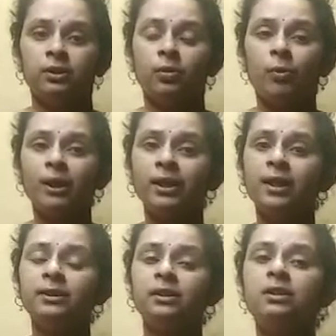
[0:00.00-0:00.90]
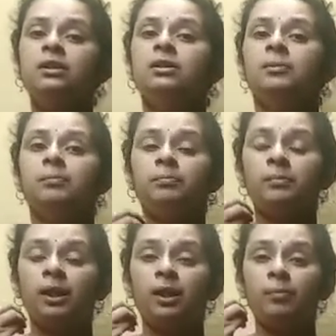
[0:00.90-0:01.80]
What are
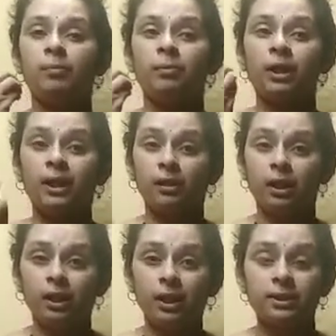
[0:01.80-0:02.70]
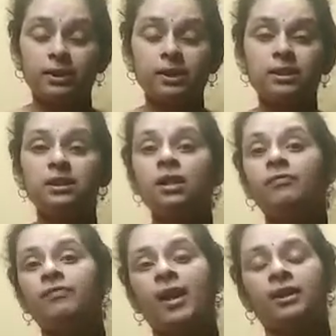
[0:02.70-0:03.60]
the essential
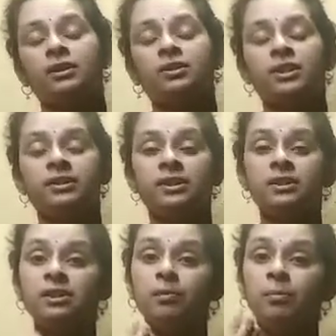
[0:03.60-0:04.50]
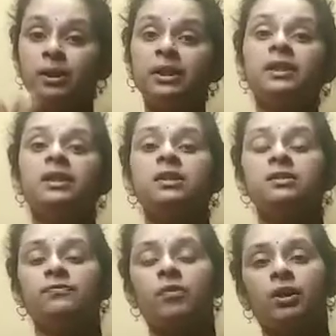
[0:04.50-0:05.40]
factors, essential materials
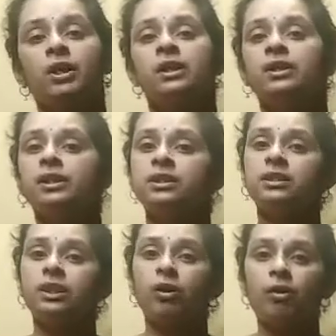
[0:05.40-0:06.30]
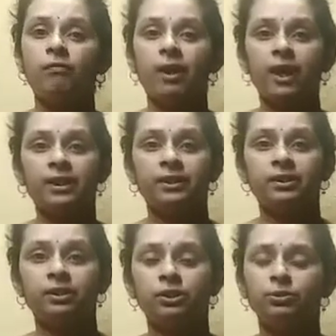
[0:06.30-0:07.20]
for rusting of
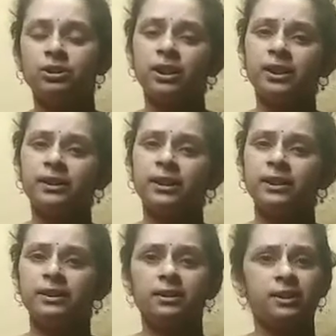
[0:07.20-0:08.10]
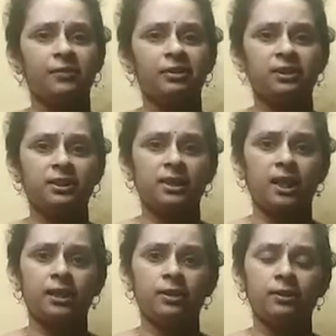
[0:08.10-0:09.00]
iron? You studied that in the 7th
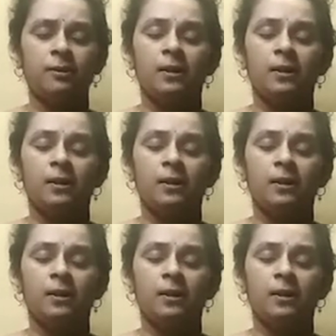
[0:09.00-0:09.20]
standard.